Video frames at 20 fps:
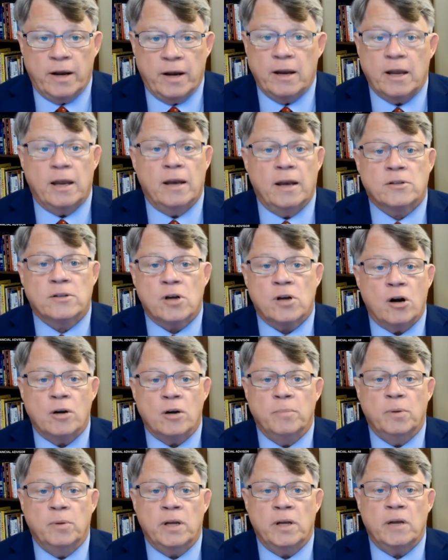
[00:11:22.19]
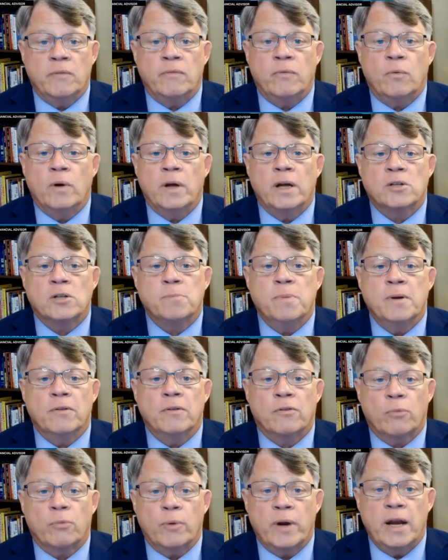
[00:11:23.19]
It's hard to believe it's been
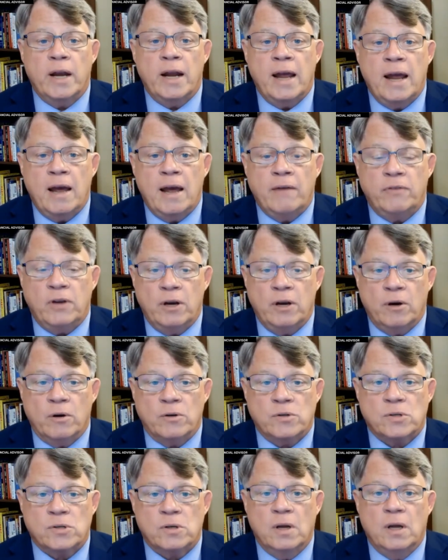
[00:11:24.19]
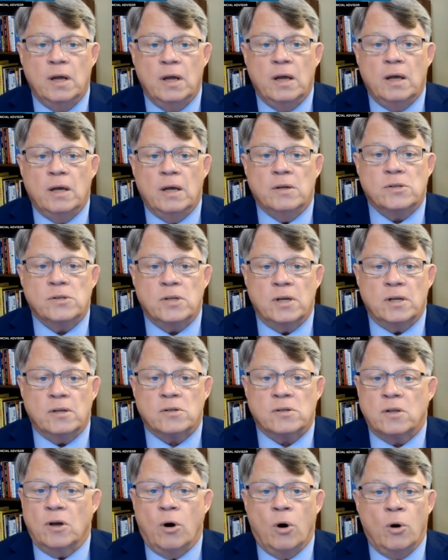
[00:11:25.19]
3.5 years since
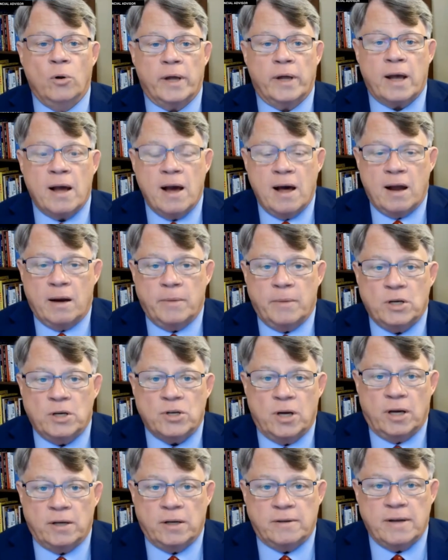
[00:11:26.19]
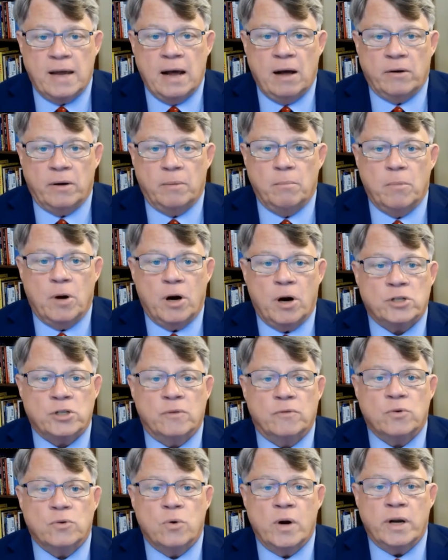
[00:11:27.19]
the whole economy shut down in March
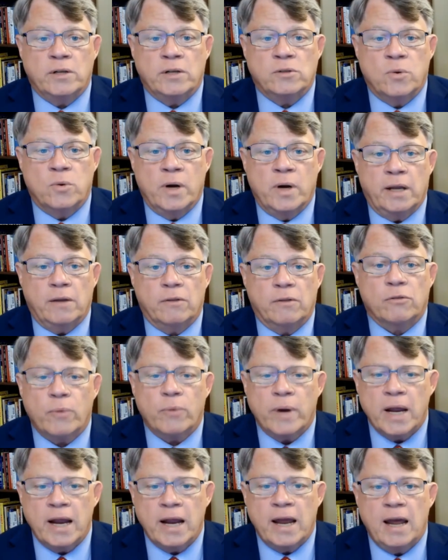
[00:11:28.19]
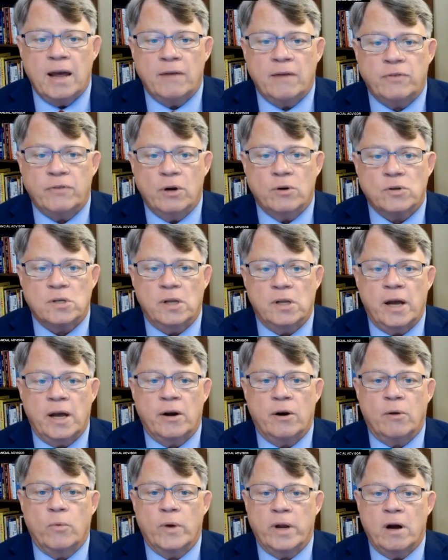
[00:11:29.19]
of 2020. 3.5 years
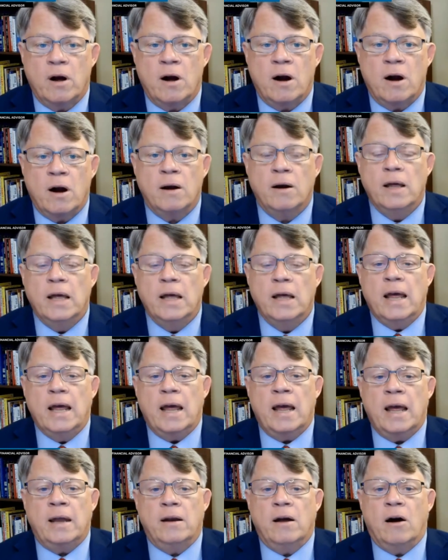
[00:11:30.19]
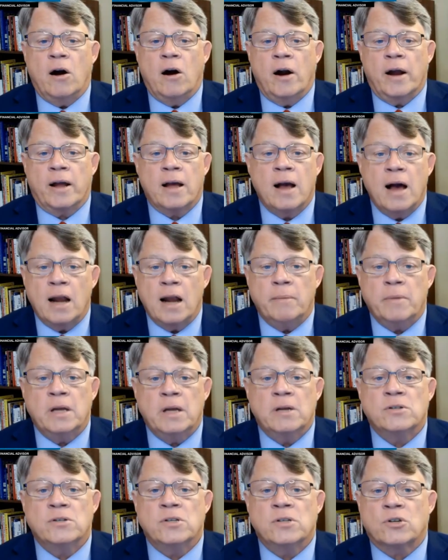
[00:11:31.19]
later, we are, and our economy
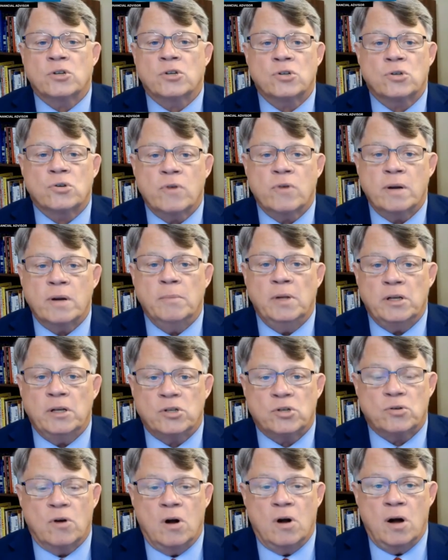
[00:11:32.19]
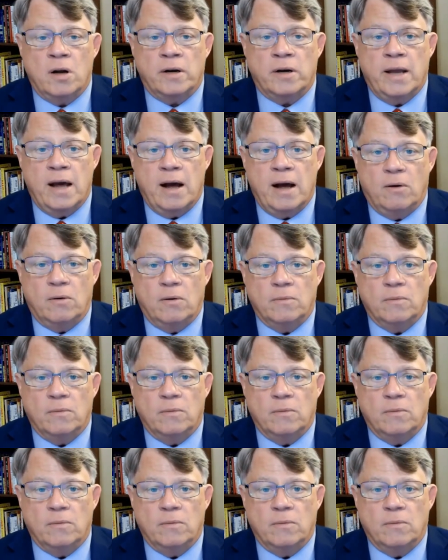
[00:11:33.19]
is extremely strong now.